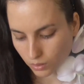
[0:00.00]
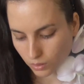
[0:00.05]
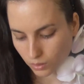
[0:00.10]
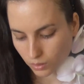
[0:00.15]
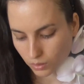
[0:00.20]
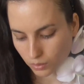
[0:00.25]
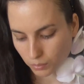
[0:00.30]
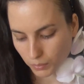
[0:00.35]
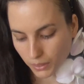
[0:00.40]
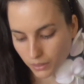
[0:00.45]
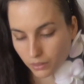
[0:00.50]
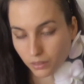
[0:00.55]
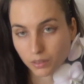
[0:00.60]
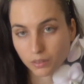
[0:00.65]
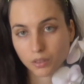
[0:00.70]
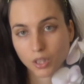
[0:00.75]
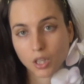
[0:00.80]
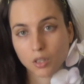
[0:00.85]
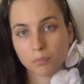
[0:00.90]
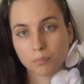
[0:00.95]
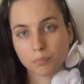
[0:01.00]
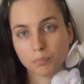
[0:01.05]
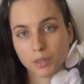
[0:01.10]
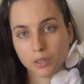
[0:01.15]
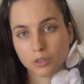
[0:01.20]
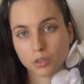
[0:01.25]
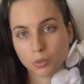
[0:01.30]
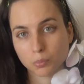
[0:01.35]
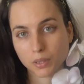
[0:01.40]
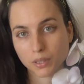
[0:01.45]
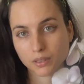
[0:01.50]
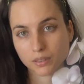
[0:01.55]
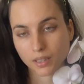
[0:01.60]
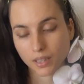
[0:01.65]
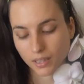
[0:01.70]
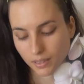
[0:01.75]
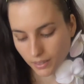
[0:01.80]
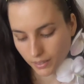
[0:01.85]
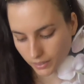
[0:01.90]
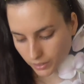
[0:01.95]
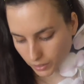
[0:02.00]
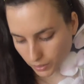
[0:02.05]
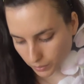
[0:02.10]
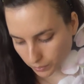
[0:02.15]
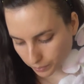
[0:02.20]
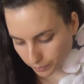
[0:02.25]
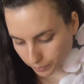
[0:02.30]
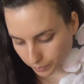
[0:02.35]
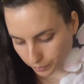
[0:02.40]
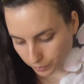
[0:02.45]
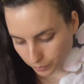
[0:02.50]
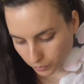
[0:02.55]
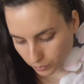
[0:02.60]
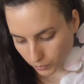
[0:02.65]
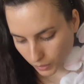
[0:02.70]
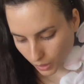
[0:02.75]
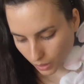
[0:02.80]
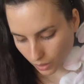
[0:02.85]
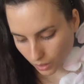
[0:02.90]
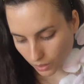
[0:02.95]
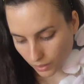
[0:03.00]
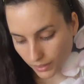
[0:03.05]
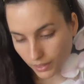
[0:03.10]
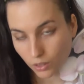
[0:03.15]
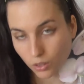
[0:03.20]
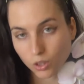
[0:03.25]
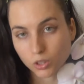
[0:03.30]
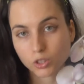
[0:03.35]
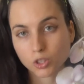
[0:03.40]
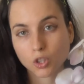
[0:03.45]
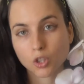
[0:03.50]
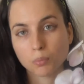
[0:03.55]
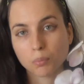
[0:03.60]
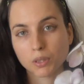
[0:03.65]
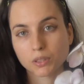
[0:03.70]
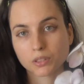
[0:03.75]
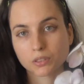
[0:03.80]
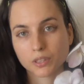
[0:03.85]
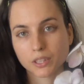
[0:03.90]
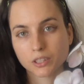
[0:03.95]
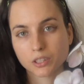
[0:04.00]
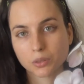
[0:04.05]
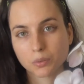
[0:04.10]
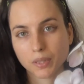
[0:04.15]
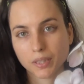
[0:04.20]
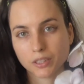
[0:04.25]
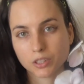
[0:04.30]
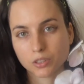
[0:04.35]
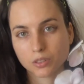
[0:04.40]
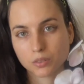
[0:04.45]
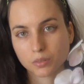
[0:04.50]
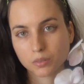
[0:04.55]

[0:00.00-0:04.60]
there not be too many dialects, and also compulsory education.